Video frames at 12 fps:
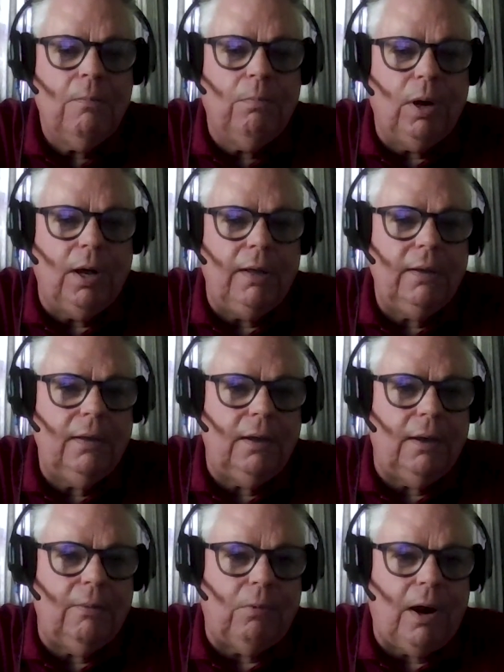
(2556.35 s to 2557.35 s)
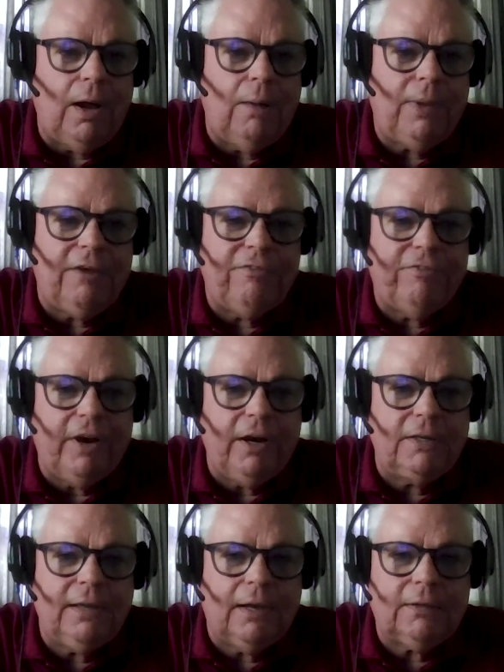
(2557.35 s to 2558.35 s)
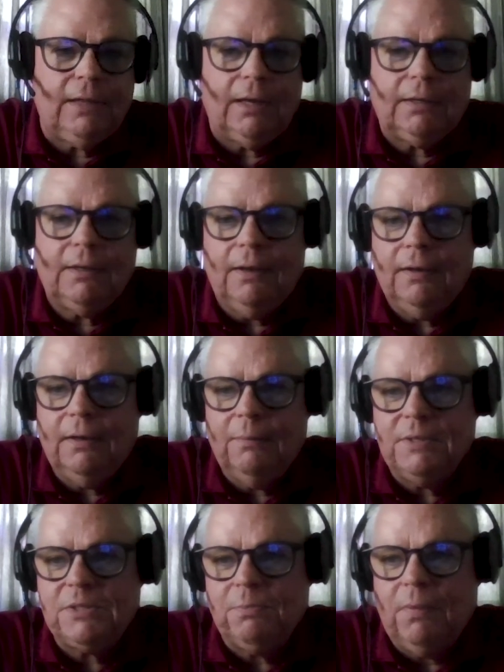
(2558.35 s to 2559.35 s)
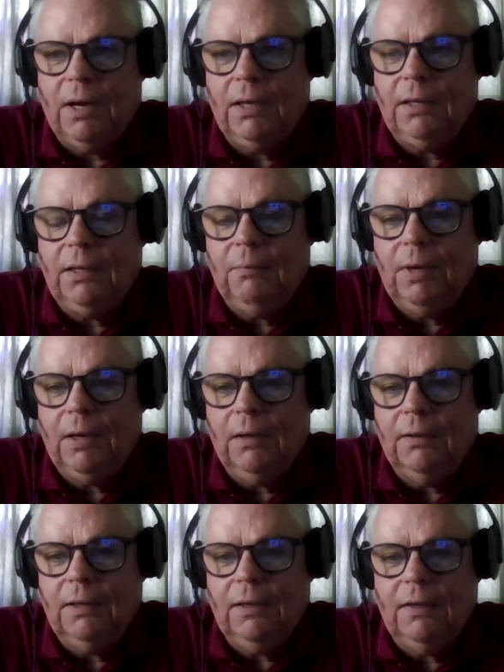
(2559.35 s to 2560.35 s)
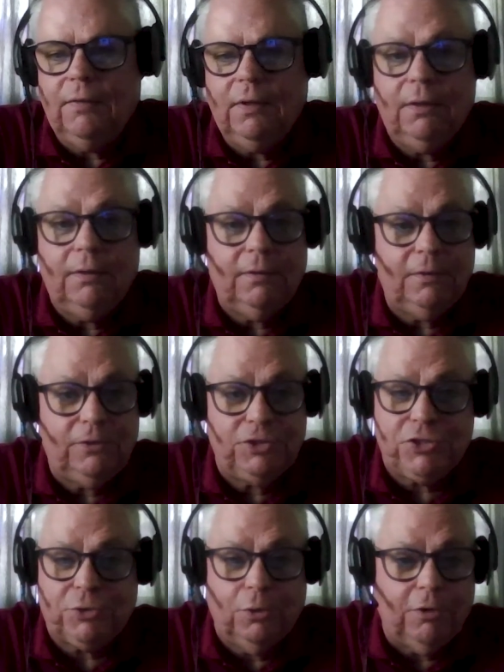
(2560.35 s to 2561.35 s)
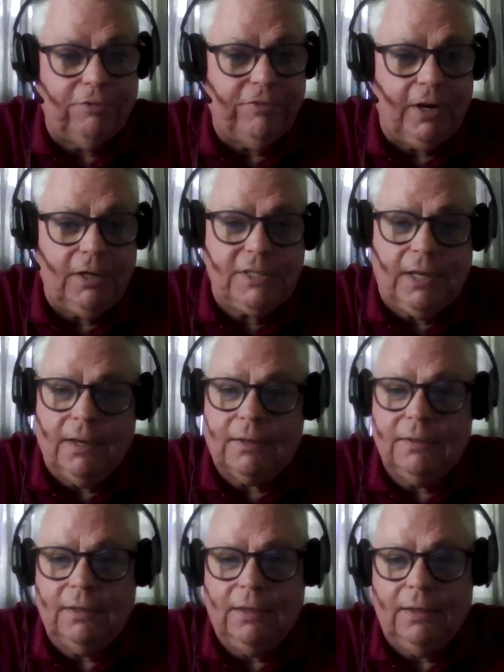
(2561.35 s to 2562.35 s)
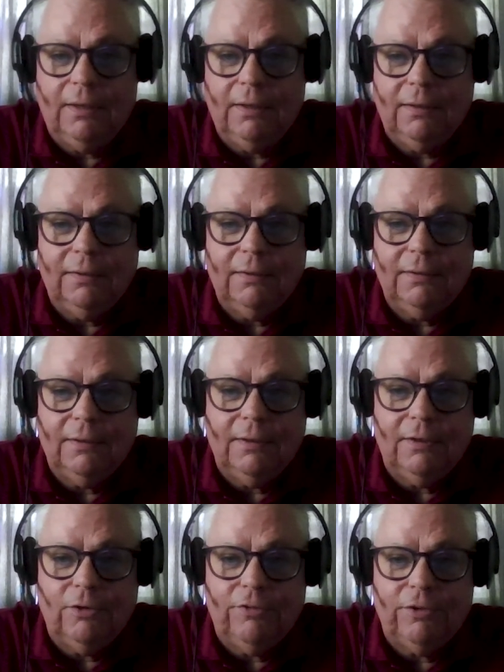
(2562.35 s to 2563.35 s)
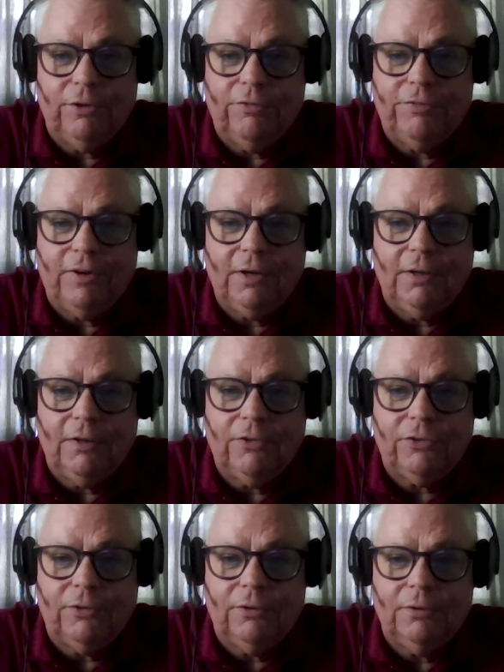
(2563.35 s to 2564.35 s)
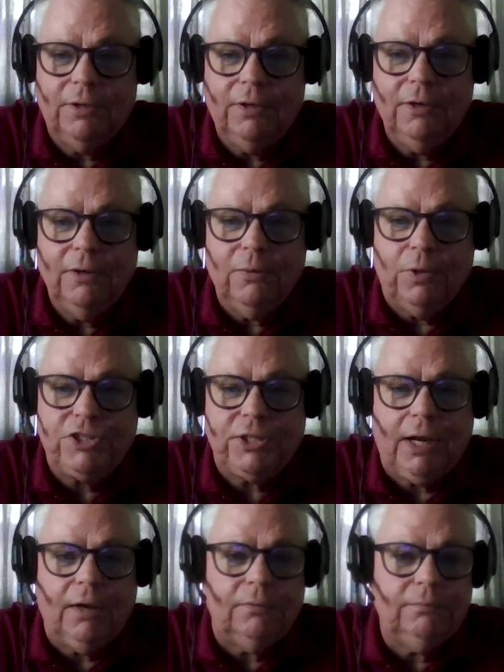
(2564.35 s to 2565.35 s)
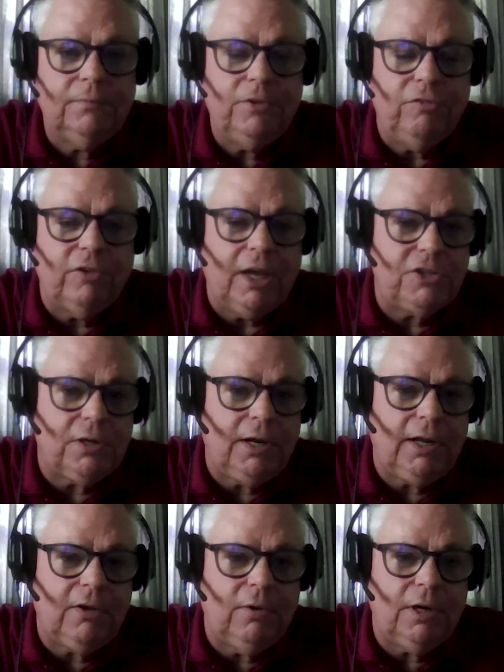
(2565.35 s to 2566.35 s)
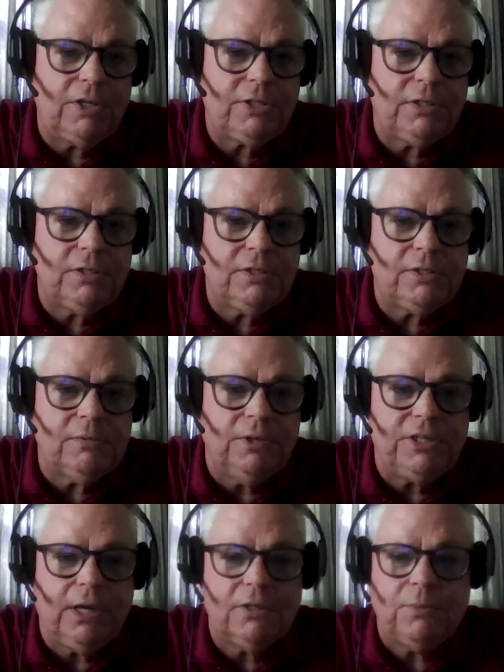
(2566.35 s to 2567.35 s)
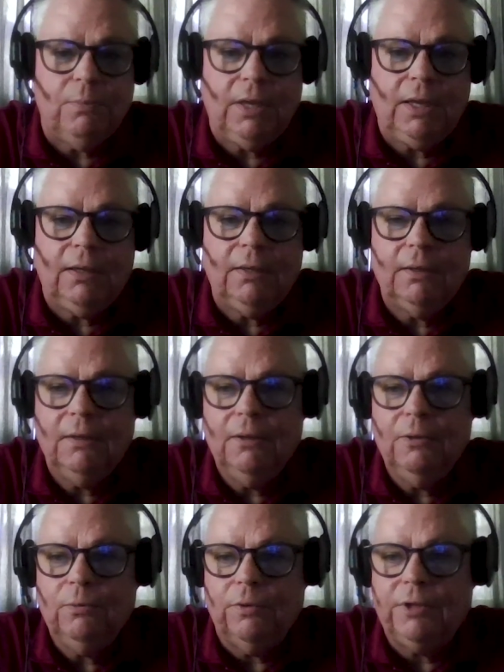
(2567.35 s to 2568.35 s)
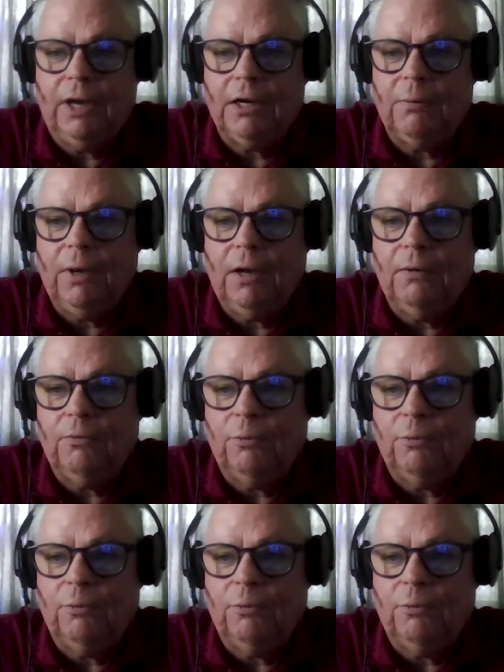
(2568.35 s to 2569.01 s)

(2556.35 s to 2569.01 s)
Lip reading: But rob@firetech.com is my email, and then just Google Fire Tech, and you'll find us. So reach out. You've got training questions, reach out to me. We'll talk about it.